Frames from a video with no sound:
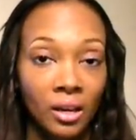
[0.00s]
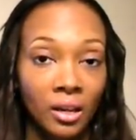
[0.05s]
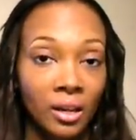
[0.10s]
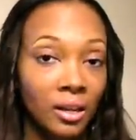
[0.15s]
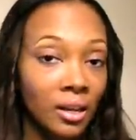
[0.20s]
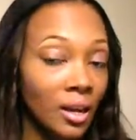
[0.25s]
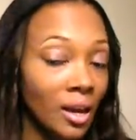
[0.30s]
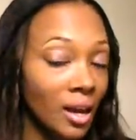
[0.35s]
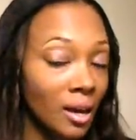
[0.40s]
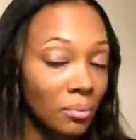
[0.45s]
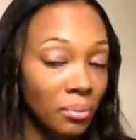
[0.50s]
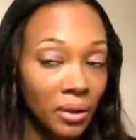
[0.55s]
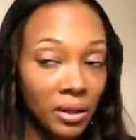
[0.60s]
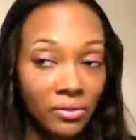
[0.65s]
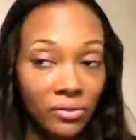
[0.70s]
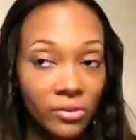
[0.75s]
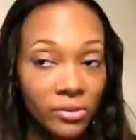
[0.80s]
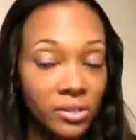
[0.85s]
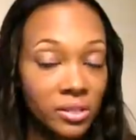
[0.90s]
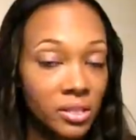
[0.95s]
Again, I
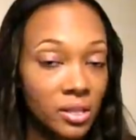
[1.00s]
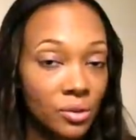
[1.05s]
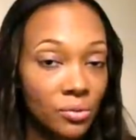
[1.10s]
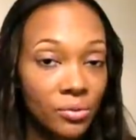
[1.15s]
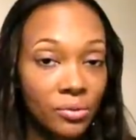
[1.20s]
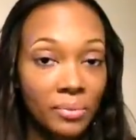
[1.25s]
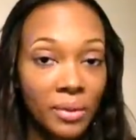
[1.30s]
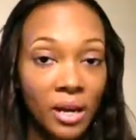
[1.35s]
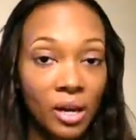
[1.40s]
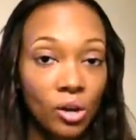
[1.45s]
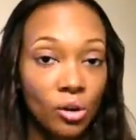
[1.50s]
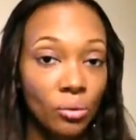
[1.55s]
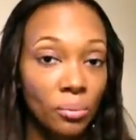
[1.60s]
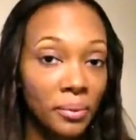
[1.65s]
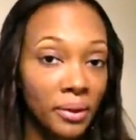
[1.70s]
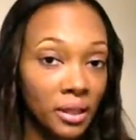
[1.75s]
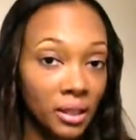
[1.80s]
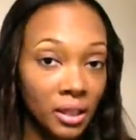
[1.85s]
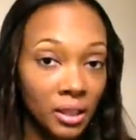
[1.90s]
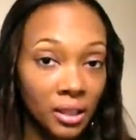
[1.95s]
paid for this hair with my
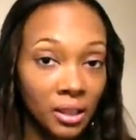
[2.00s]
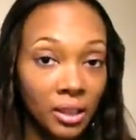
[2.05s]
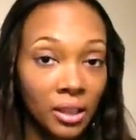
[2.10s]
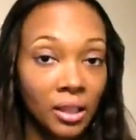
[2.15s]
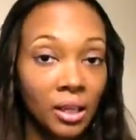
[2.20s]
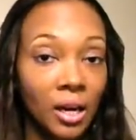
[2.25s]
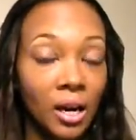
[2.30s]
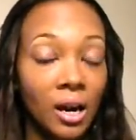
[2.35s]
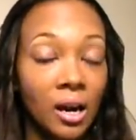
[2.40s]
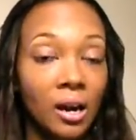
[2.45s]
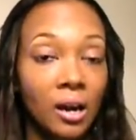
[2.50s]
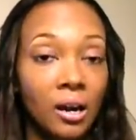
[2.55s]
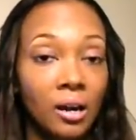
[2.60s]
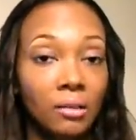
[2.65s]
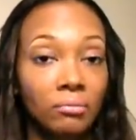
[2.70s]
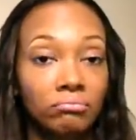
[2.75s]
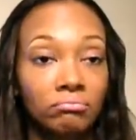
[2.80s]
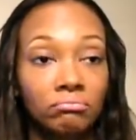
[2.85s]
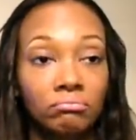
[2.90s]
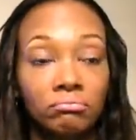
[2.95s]
own money.
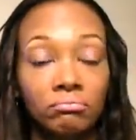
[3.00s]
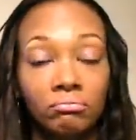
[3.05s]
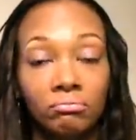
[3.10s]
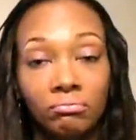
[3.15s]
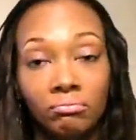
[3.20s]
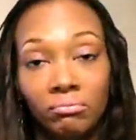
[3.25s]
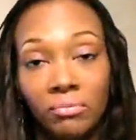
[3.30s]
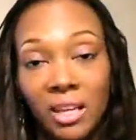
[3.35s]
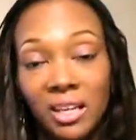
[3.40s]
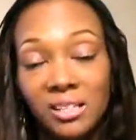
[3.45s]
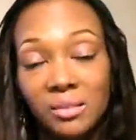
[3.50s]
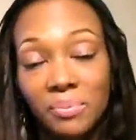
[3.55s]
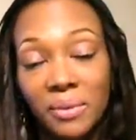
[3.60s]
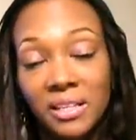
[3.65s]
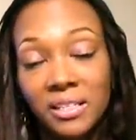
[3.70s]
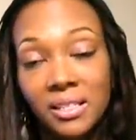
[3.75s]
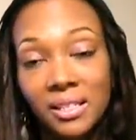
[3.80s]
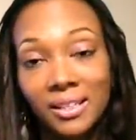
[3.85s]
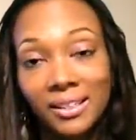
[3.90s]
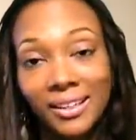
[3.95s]
That's
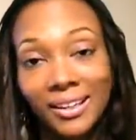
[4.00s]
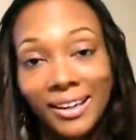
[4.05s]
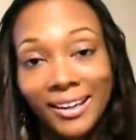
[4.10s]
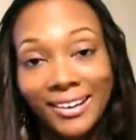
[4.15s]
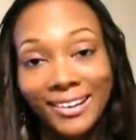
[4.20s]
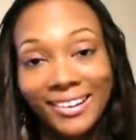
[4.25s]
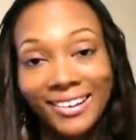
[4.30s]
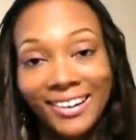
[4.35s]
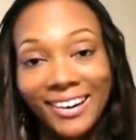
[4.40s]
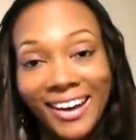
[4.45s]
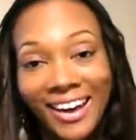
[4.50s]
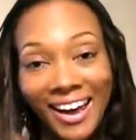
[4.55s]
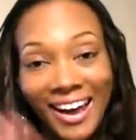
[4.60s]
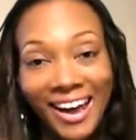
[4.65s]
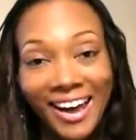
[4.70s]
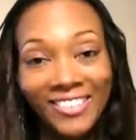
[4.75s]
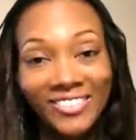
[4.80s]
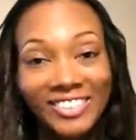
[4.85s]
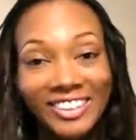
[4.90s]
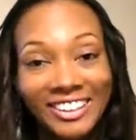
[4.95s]
basically it.
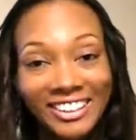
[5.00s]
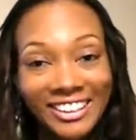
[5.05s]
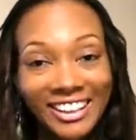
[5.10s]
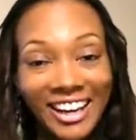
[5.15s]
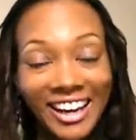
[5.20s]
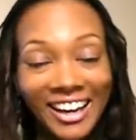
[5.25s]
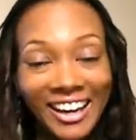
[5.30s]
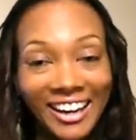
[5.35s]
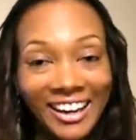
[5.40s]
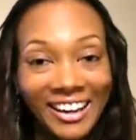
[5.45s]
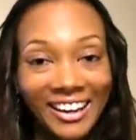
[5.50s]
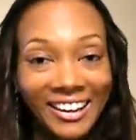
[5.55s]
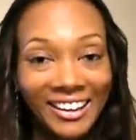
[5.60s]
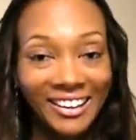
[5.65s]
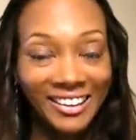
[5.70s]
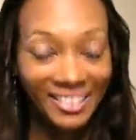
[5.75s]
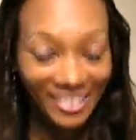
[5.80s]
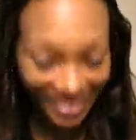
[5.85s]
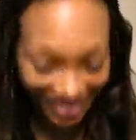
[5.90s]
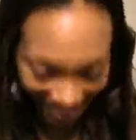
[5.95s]
Have a good
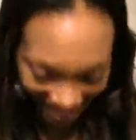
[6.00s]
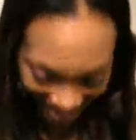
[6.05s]
day.